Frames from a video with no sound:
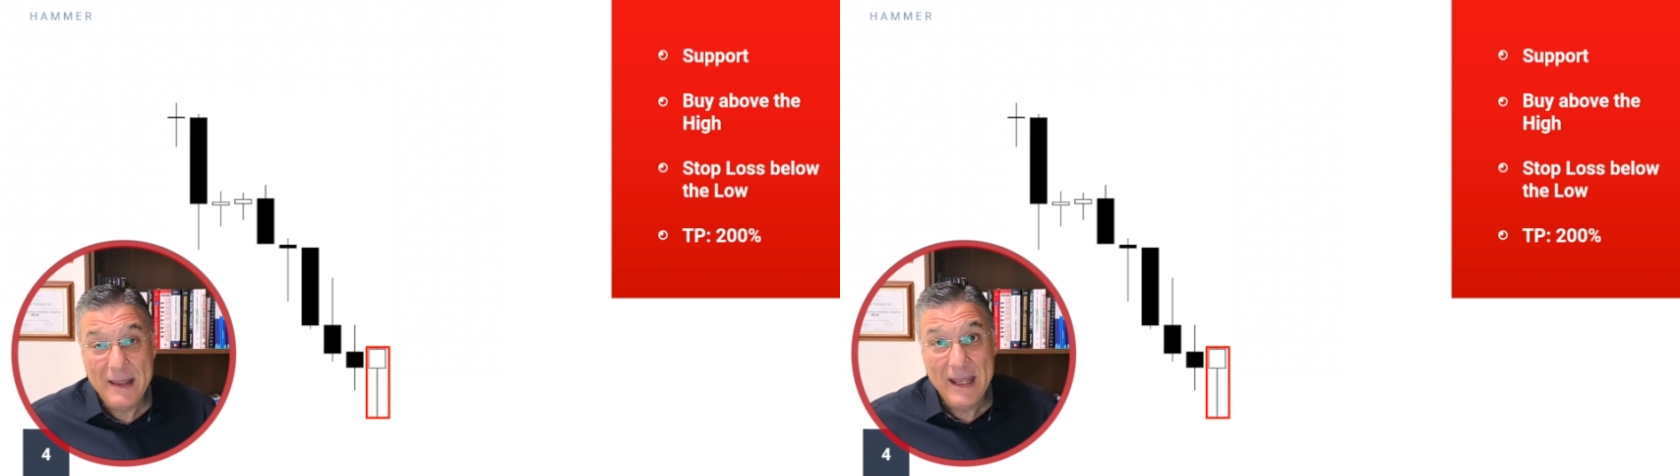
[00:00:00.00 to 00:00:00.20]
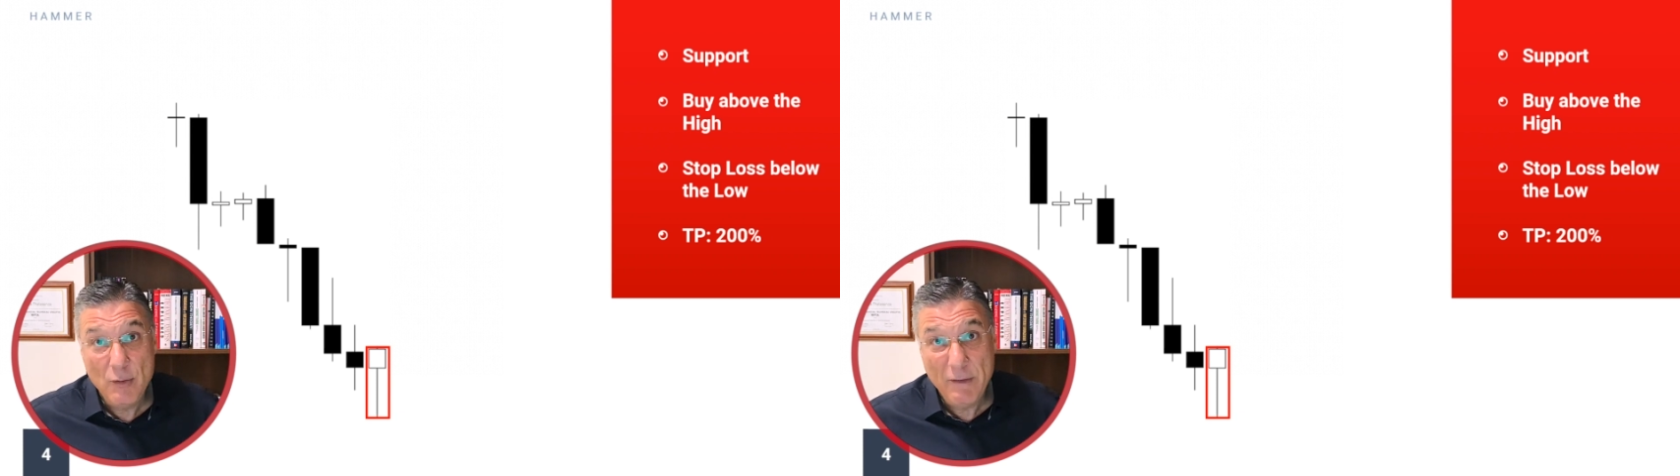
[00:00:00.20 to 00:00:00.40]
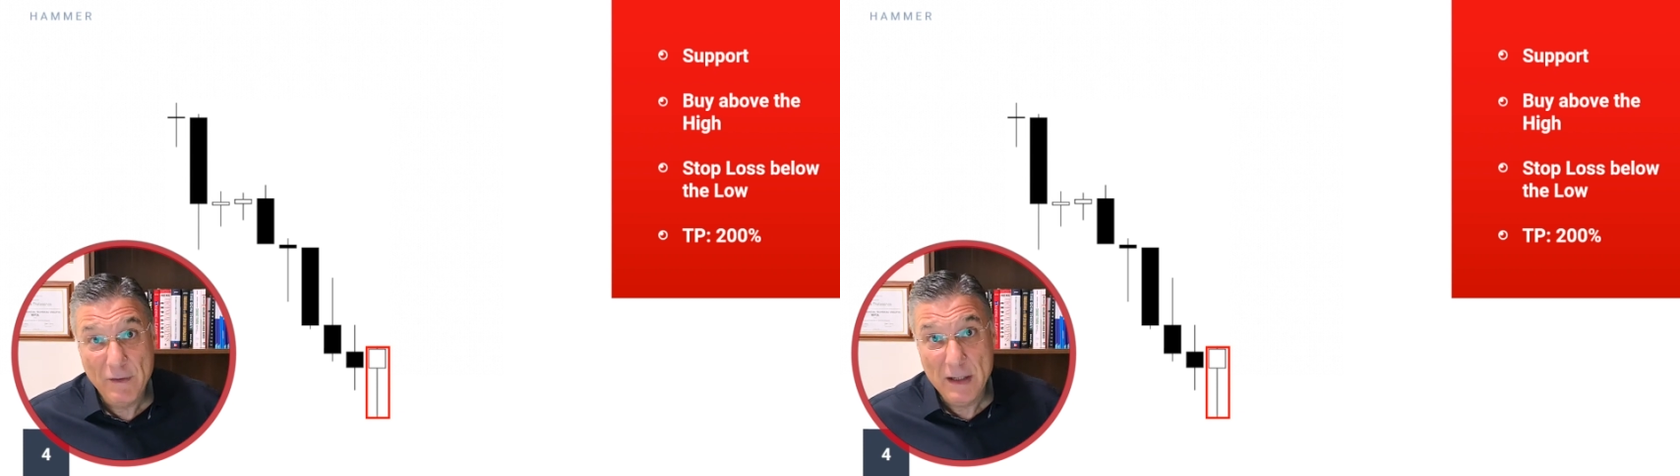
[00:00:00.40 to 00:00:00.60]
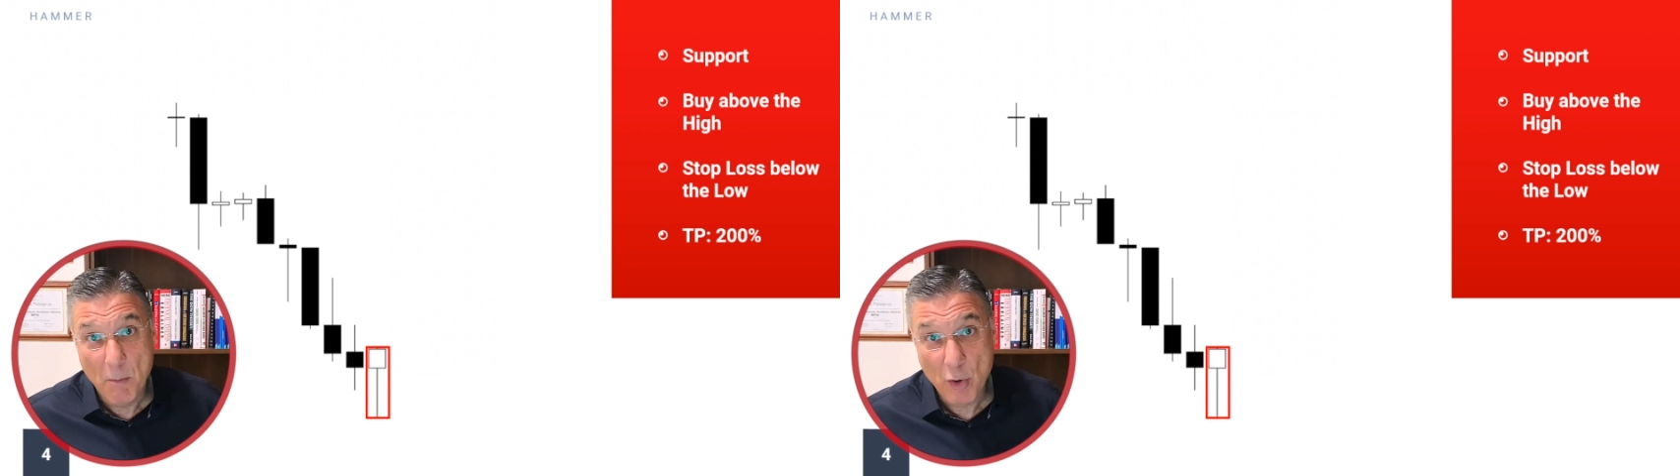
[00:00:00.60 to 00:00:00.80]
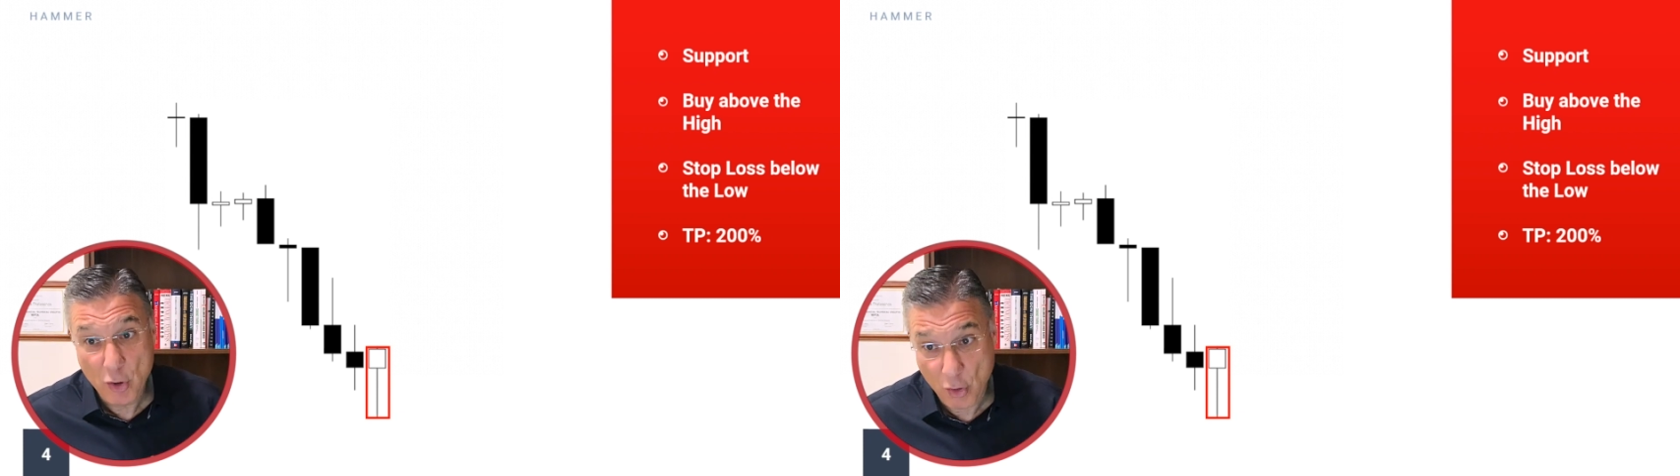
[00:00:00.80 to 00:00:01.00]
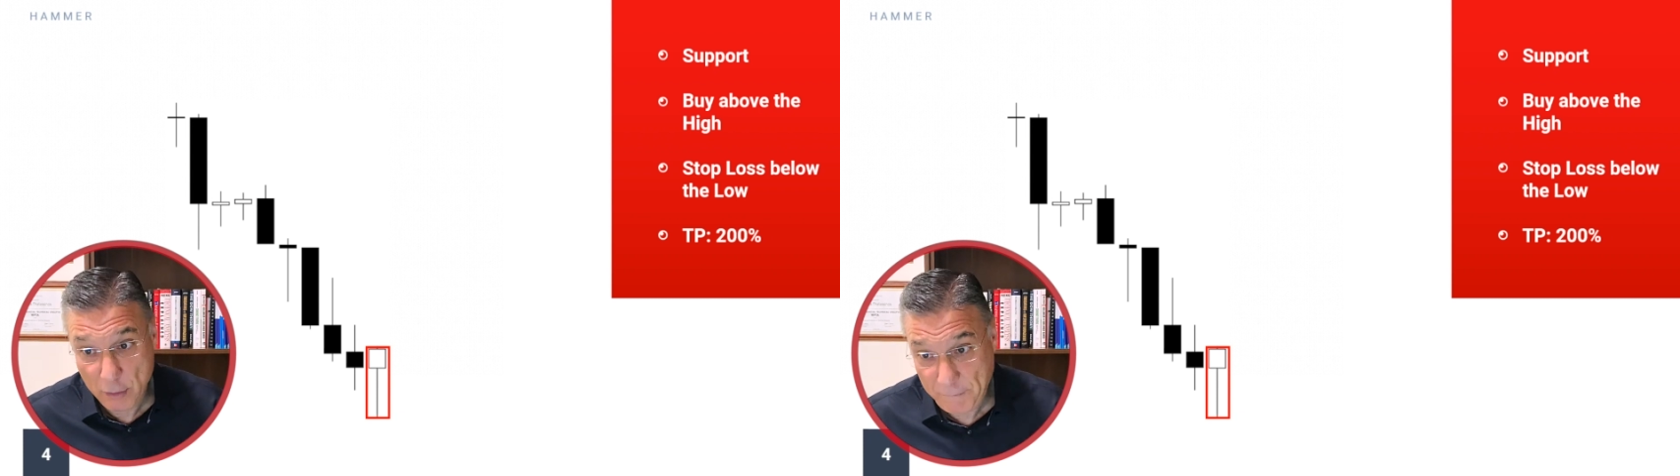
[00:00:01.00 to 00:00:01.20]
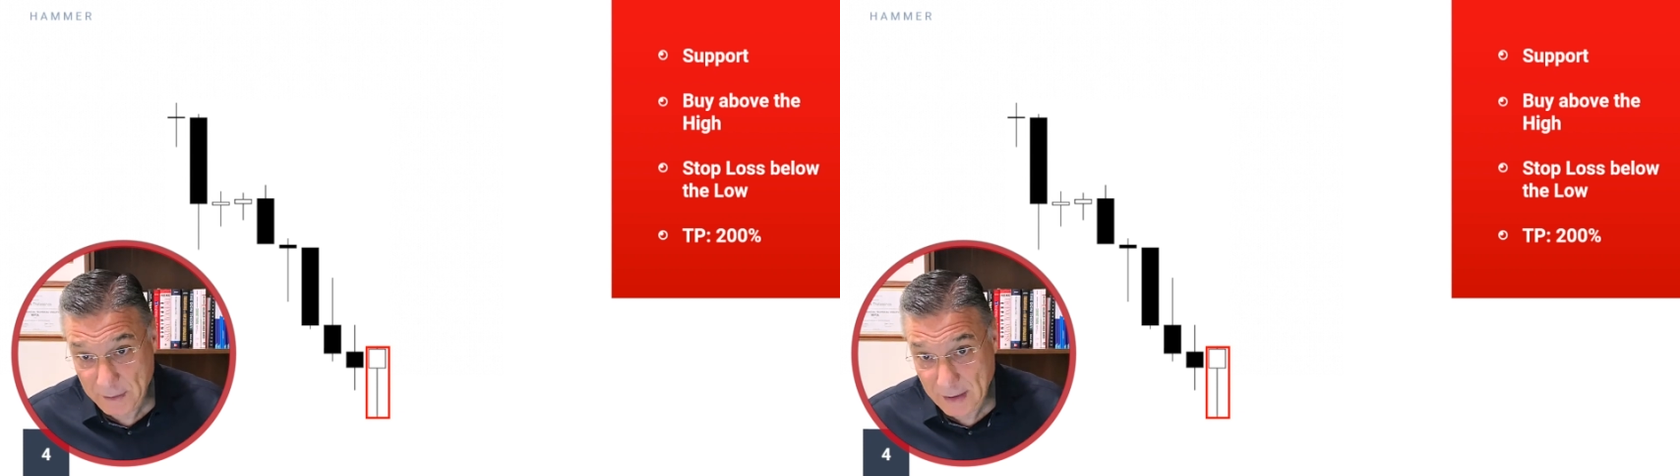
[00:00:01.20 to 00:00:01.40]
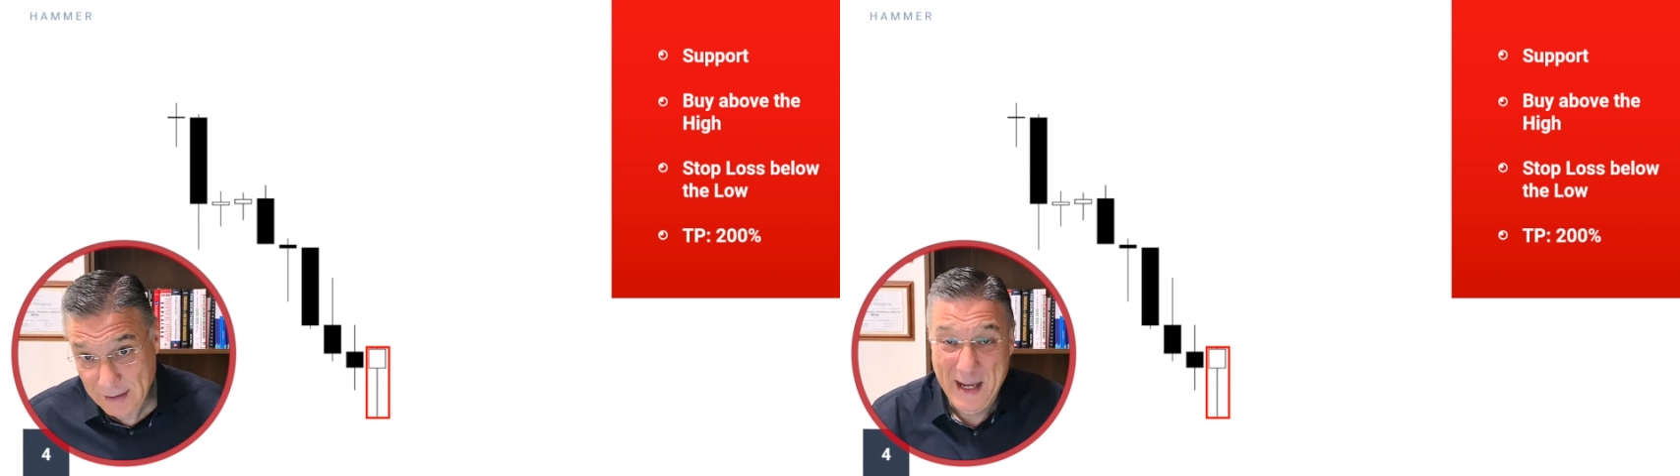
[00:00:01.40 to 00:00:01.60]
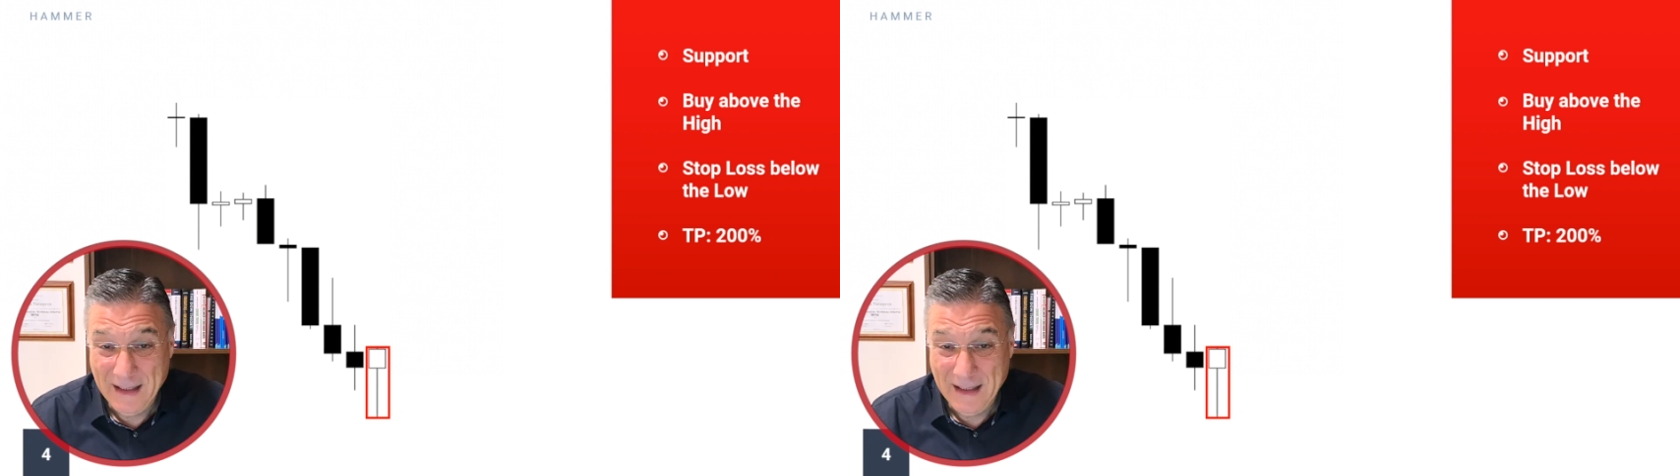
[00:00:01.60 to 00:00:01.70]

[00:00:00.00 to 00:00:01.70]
then we feel more confident,